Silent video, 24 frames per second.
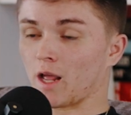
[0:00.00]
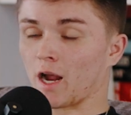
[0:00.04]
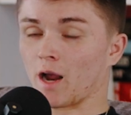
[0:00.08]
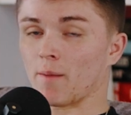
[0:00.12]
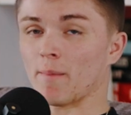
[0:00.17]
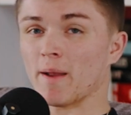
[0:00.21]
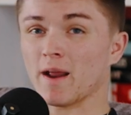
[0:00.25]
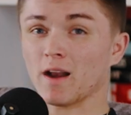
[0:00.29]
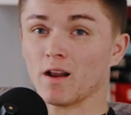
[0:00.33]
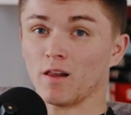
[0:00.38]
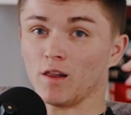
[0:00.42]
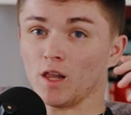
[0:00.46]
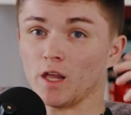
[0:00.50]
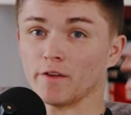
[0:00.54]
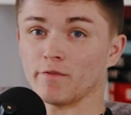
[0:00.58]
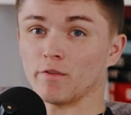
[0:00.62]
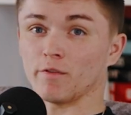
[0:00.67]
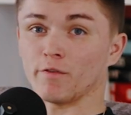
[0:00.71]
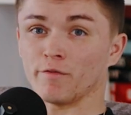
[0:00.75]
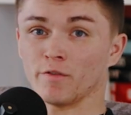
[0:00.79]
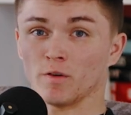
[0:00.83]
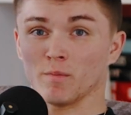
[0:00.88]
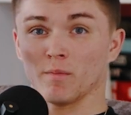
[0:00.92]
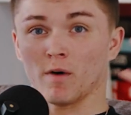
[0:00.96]
made a Love
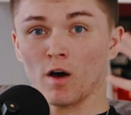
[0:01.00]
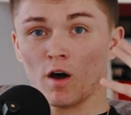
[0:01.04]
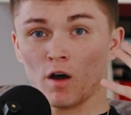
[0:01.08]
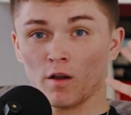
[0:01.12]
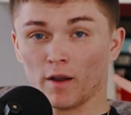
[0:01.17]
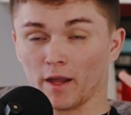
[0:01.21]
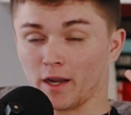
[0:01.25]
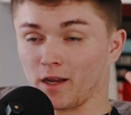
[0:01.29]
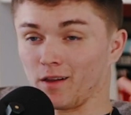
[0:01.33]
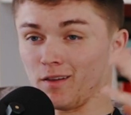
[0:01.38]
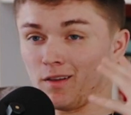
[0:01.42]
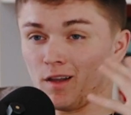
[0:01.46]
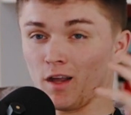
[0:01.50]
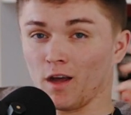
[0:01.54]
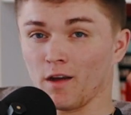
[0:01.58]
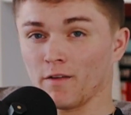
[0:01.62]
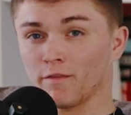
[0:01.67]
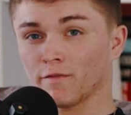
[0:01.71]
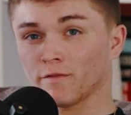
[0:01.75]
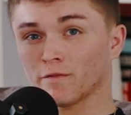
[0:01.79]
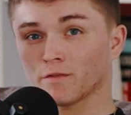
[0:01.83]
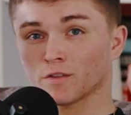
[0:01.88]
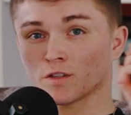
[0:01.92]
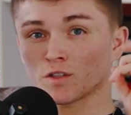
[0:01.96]
and Football, like a
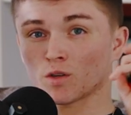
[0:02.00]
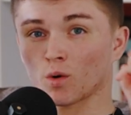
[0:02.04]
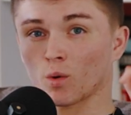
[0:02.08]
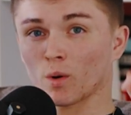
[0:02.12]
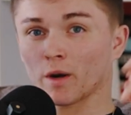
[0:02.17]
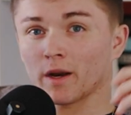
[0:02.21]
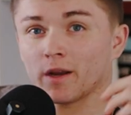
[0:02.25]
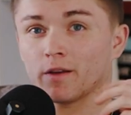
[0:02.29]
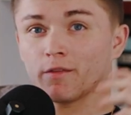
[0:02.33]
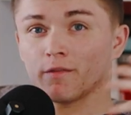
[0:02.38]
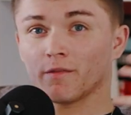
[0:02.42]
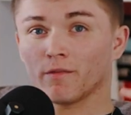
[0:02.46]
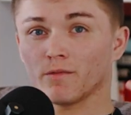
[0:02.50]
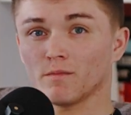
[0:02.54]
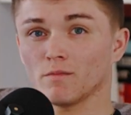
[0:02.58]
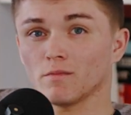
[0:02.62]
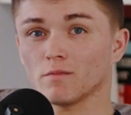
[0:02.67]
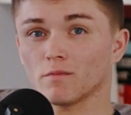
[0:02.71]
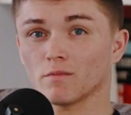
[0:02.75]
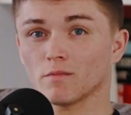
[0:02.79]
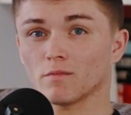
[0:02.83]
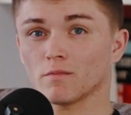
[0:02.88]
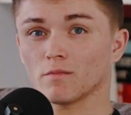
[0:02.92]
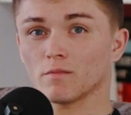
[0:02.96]
love story
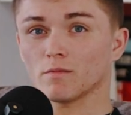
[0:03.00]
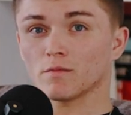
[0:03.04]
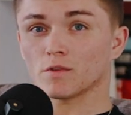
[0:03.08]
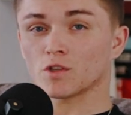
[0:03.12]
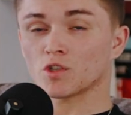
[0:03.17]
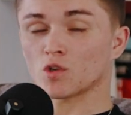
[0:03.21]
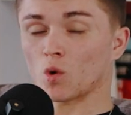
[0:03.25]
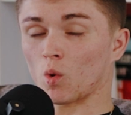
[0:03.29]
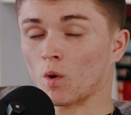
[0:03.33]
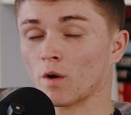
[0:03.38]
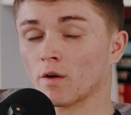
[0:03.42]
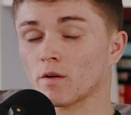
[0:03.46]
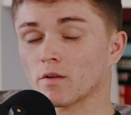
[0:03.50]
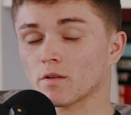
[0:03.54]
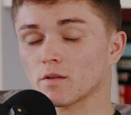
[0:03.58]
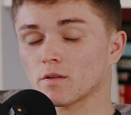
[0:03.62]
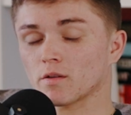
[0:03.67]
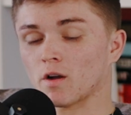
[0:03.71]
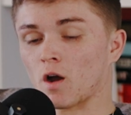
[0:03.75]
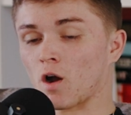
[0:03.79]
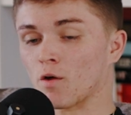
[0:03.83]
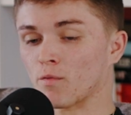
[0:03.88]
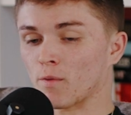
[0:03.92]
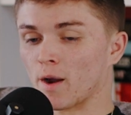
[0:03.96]
short
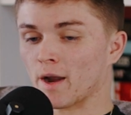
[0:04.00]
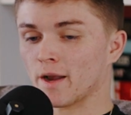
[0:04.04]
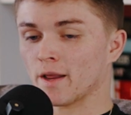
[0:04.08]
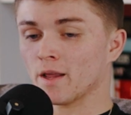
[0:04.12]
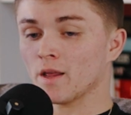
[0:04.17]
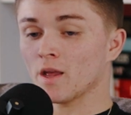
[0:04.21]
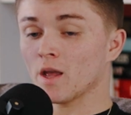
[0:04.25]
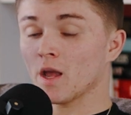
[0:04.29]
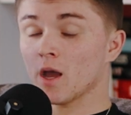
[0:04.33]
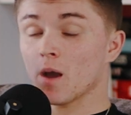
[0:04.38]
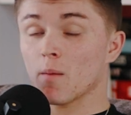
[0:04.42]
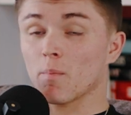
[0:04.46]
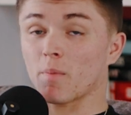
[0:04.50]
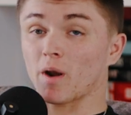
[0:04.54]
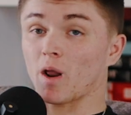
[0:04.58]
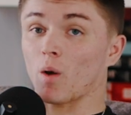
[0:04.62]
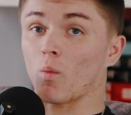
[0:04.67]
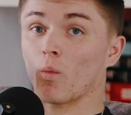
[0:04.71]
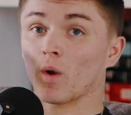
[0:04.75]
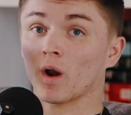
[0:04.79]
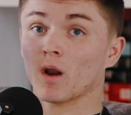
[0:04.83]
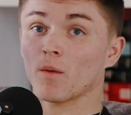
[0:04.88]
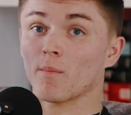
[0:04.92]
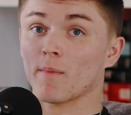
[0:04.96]
already, but I
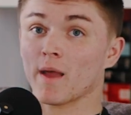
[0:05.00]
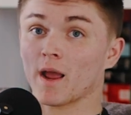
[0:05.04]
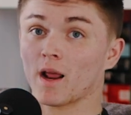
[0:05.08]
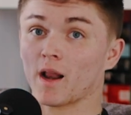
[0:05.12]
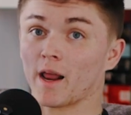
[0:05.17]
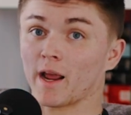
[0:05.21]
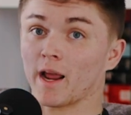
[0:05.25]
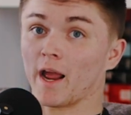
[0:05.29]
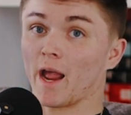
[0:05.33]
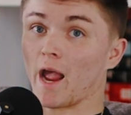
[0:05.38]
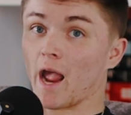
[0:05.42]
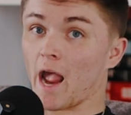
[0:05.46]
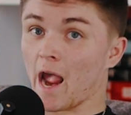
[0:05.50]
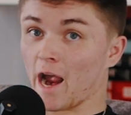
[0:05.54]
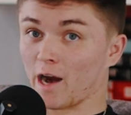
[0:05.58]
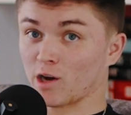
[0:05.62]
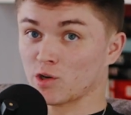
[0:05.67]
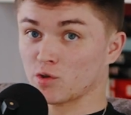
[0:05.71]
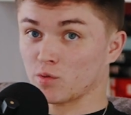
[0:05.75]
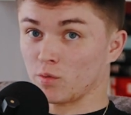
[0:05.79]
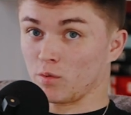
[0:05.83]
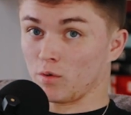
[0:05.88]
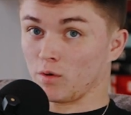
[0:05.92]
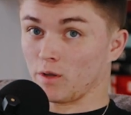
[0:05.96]
want to make like an
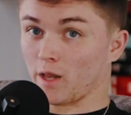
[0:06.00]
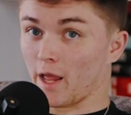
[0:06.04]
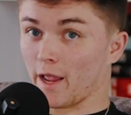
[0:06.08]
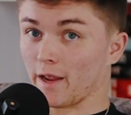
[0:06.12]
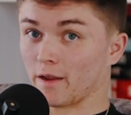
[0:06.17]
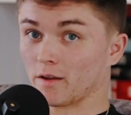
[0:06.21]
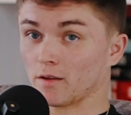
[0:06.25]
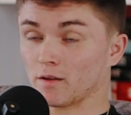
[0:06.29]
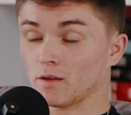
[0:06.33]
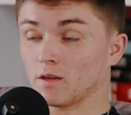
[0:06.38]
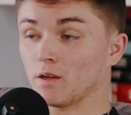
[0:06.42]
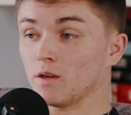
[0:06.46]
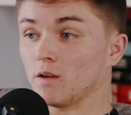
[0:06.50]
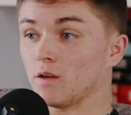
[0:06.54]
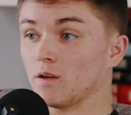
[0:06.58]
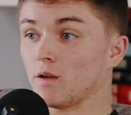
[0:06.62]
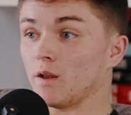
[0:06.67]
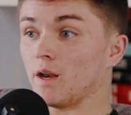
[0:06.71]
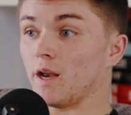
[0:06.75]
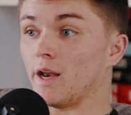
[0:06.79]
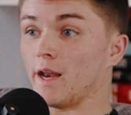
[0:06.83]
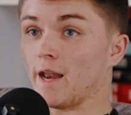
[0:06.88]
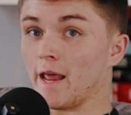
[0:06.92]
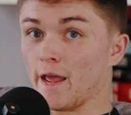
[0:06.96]
actual like
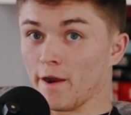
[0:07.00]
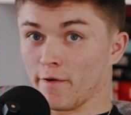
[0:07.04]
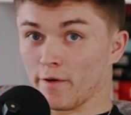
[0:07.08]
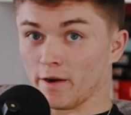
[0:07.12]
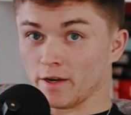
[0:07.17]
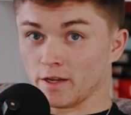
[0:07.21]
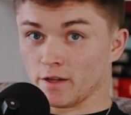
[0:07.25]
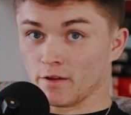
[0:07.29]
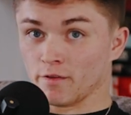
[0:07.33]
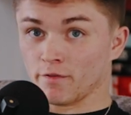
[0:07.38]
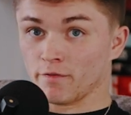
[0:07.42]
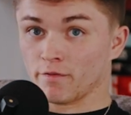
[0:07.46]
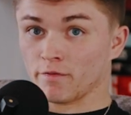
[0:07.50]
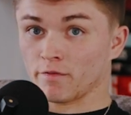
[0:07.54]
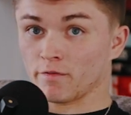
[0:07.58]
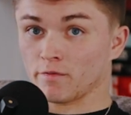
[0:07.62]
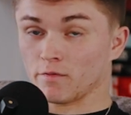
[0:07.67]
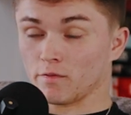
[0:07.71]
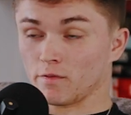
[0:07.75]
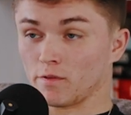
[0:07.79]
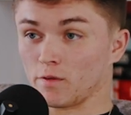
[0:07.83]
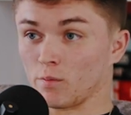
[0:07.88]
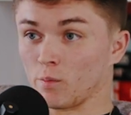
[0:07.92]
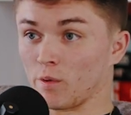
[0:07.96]
narrative
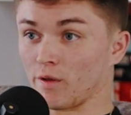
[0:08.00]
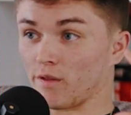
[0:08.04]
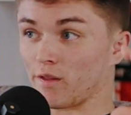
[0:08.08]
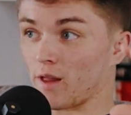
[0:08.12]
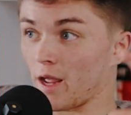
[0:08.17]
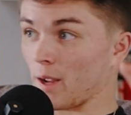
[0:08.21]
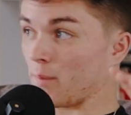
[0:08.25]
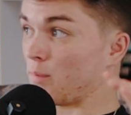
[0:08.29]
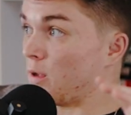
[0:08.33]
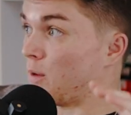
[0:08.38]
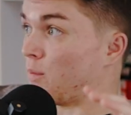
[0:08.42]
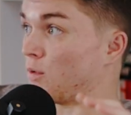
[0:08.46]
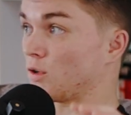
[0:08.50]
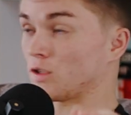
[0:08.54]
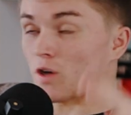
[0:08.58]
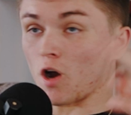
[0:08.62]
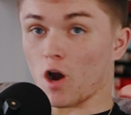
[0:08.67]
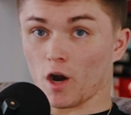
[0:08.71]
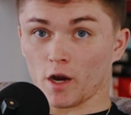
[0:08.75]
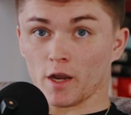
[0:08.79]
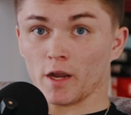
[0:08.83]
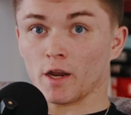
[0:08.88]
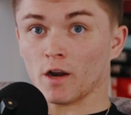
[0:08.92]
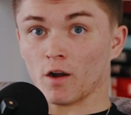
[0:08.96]
with like people
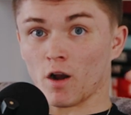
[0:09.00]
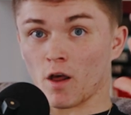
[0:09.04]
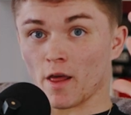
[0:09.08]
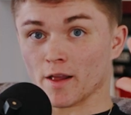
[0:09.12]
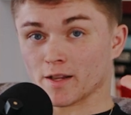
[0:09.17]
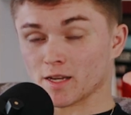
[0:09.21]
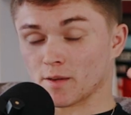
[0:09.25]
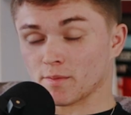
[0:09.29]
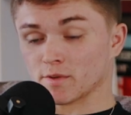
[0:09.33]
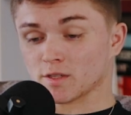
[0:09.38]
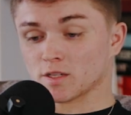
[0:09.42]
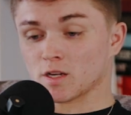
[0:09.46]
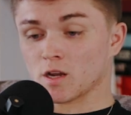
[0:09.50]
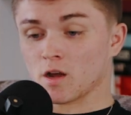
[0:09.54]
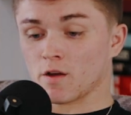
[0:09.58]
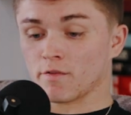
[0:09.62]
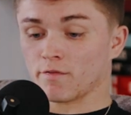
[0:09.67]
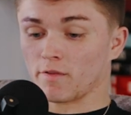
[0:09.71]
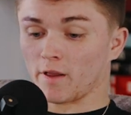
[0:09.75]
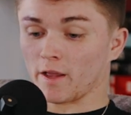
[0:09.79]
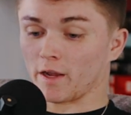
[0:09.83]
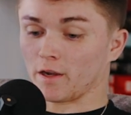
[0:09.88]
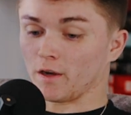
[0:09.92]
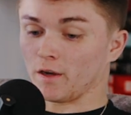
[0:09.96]
talking and all that type of
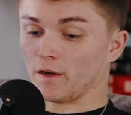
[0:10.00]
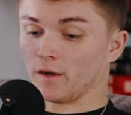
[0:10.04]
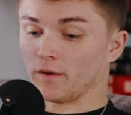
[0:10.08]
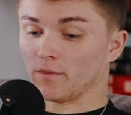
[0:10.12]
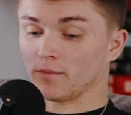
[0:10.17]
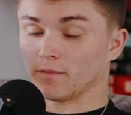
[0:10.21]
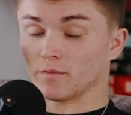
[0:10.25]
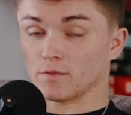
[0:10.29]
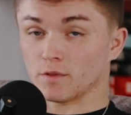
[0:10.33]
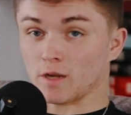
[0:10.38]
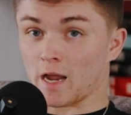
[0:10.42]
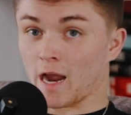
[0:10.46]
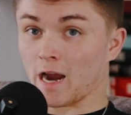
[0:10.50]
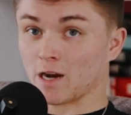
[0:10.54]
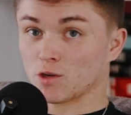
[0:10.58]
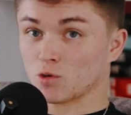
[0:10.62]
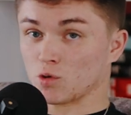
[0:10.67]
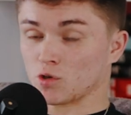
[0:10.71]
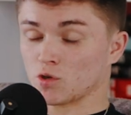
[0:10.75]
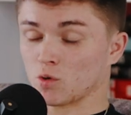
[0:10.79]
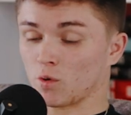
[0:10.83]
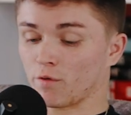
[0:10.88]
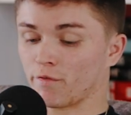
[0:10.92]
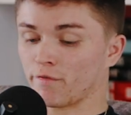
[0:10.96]
stuff, like a
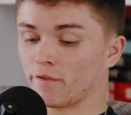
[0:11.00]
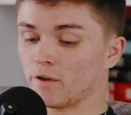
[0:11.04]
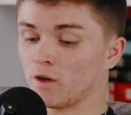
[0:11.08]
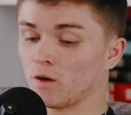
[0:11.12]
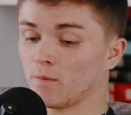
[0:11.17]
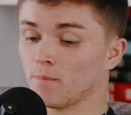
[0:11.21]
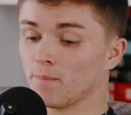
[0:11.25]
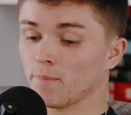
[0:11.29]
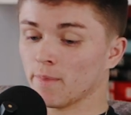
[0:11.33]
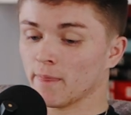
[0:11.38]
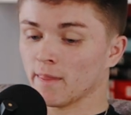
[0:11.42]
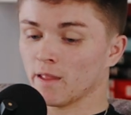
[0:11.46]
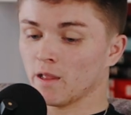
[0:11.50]
actual short film,